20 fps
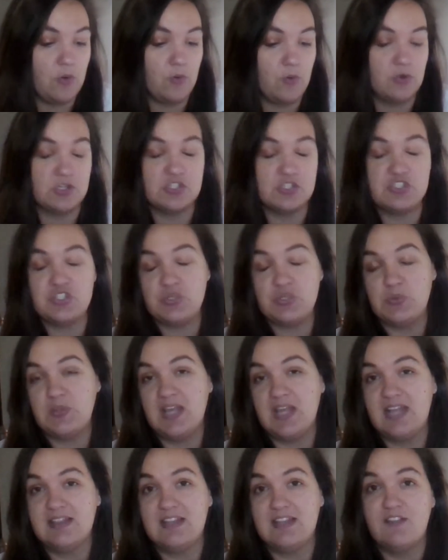order to
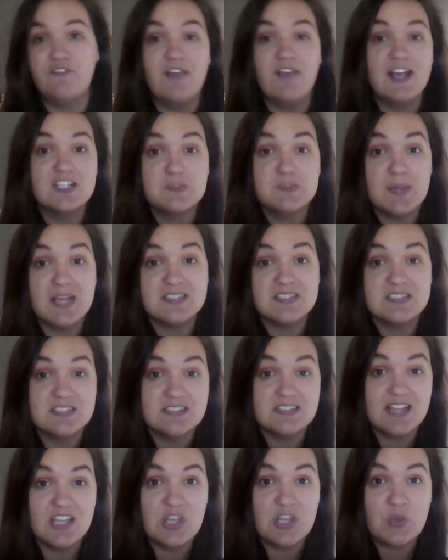get the fast passes
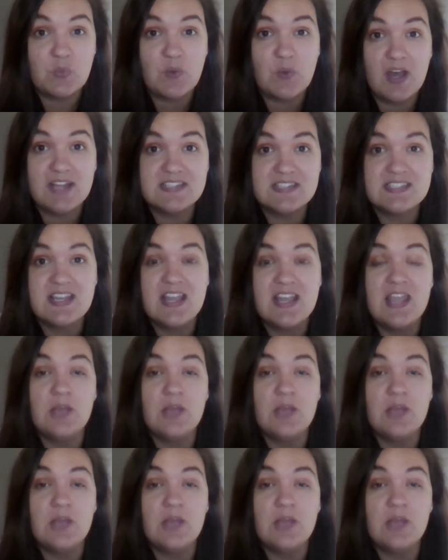that you want,